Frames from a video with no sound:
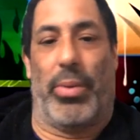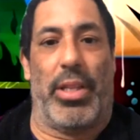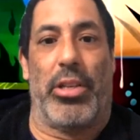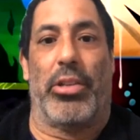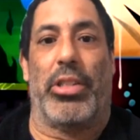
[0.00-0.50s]
you know,
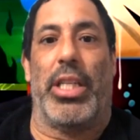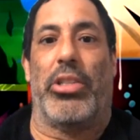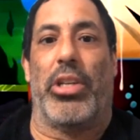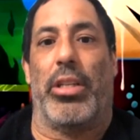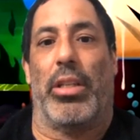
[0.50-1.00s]
whether you're a
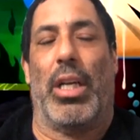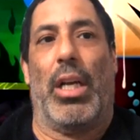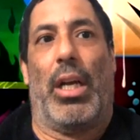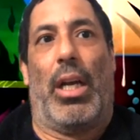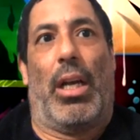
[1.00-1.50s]
DJ,
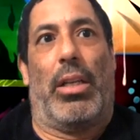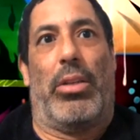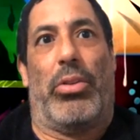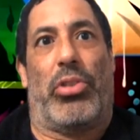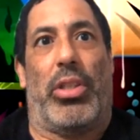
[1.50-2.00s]

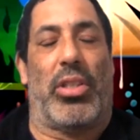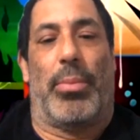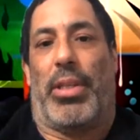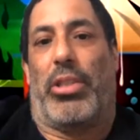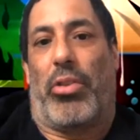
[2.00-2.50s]
you see
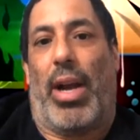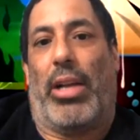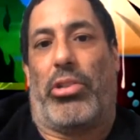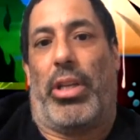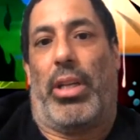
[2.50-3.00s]
somebody
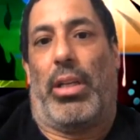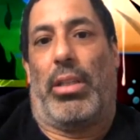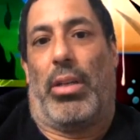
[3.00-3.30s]
scratching,